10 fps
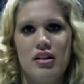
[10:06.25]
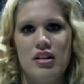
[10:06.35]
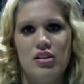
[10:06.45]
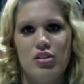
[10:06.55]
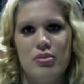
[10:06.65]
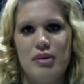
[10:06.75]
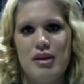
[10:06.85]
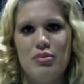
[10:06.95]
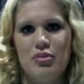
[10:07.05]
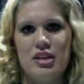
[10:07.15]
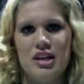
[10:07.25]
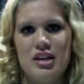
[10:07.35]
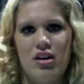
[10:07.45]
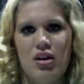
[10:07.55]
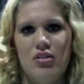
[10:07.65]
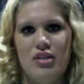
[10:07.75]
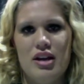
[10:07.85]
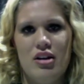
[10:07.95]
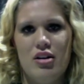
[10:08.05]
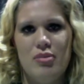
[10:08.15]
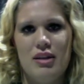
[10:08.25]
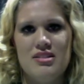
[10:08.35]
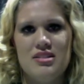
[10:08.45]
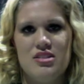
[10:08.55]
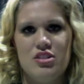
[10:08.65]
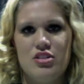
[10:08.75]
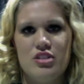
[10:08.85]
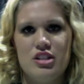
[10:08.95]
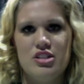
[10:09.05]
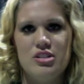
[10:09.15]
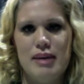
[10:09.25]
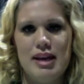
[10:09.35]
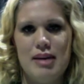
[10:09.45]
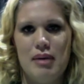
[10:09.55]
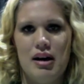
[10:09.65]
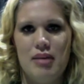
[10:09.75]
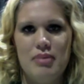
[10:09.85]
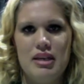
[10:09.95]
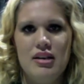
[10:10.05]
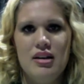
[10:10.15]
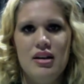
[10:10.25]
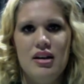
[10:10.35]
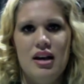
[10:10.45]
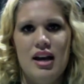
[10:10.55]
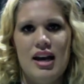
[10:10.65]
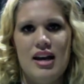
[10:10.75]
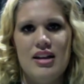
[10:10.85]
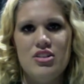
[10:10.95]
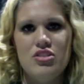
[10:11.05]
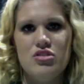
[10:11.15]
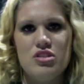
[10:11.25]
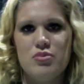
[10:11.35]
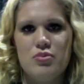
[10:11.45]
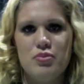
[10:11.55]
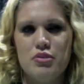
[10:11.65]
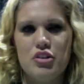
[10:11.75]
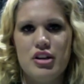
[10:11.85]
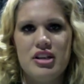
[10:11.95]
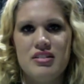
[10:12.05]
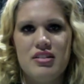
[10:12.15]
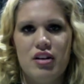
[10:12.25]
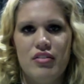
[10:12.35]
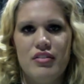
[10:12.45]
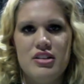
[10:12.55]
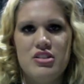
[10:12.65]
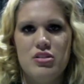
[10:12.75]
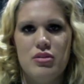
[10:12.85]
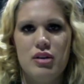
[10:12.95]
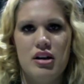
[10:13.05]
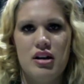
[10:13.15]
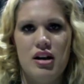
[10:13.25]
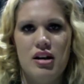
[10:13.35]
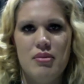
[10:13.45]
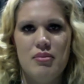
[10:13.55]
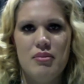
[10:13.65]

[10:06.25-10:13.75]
A lot of people think, oh yeah, no, plastic surgery, you're just being a Barbie and you just turning yourself into a